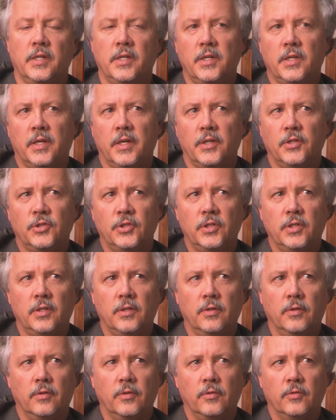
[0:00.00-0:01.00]
an E K
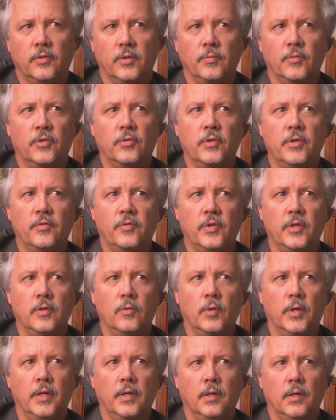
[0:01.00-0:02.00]
G from three feet
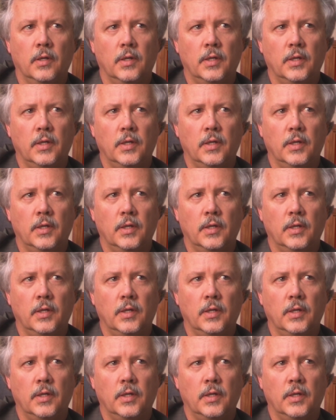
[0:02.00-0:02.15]
away.